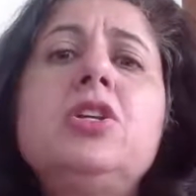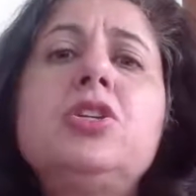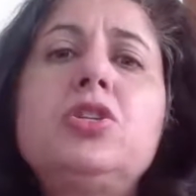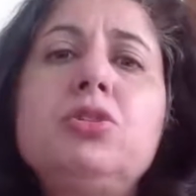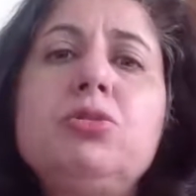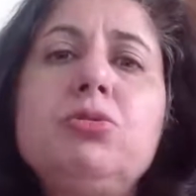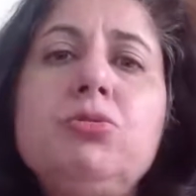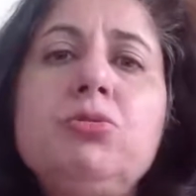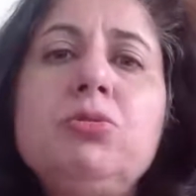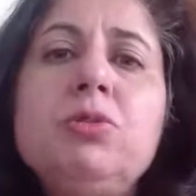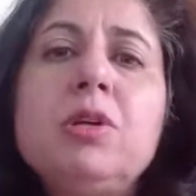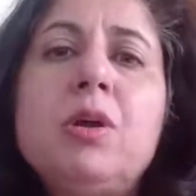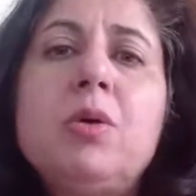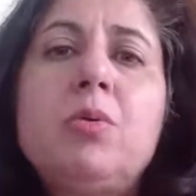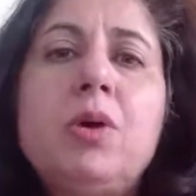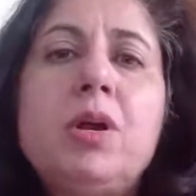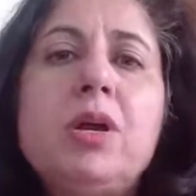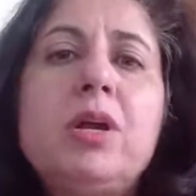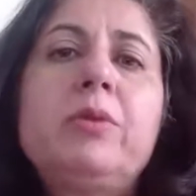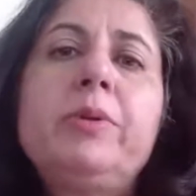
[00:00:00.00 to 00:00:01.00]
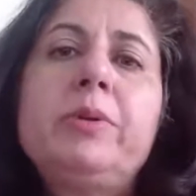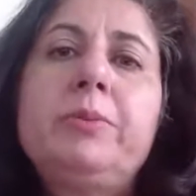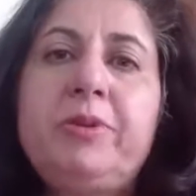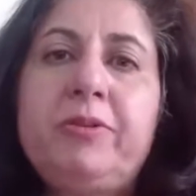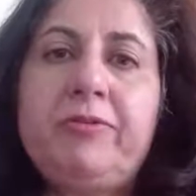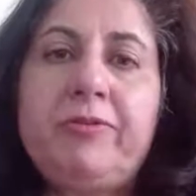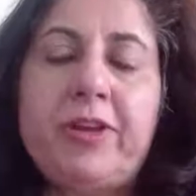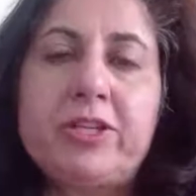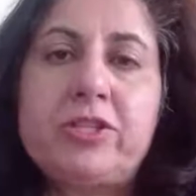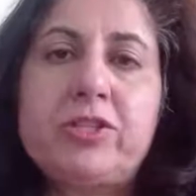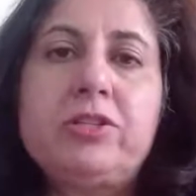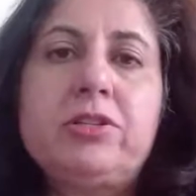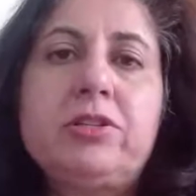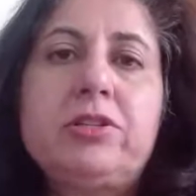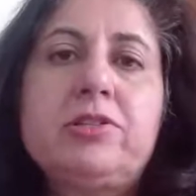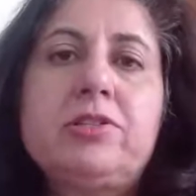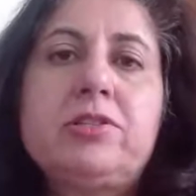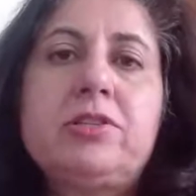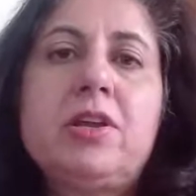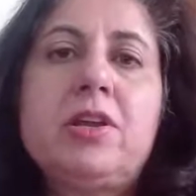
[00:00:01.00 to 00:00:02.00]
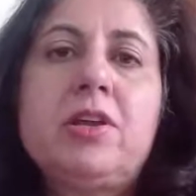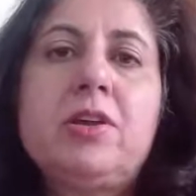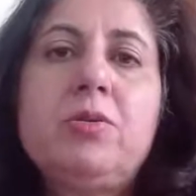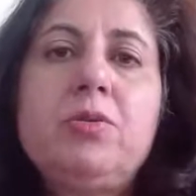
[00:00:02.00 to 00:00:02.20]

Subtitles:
to work with professionals